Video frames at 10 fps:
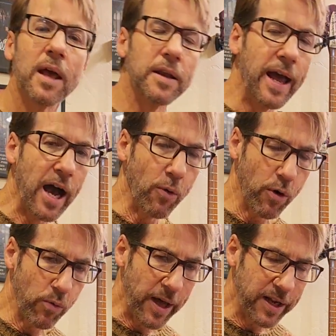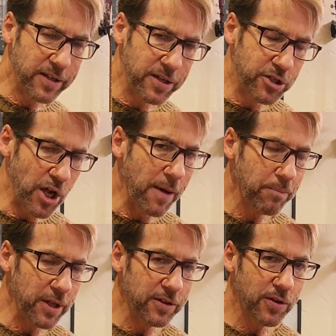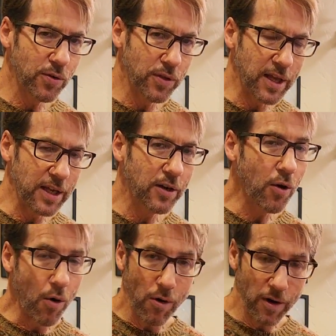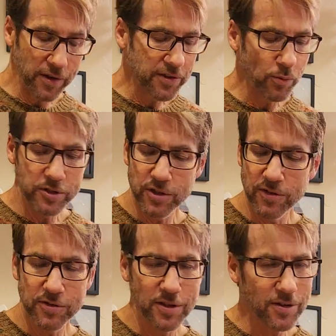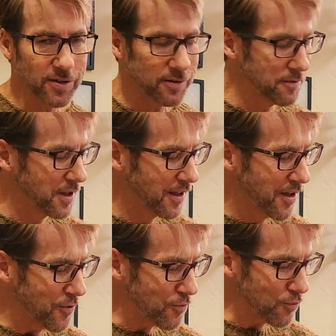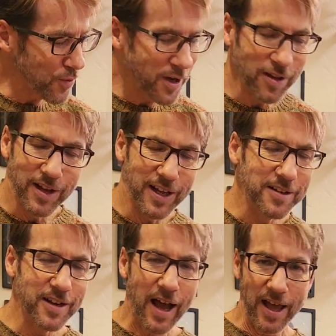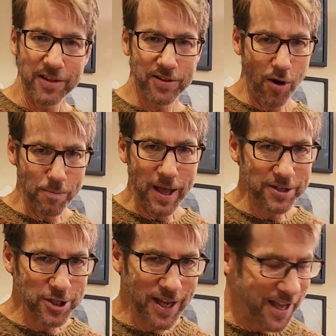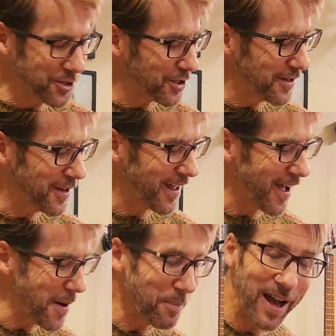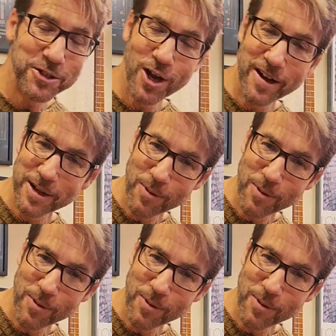Now we're ready to jump into the chorus, which is just really nice arpeggiation by Johnny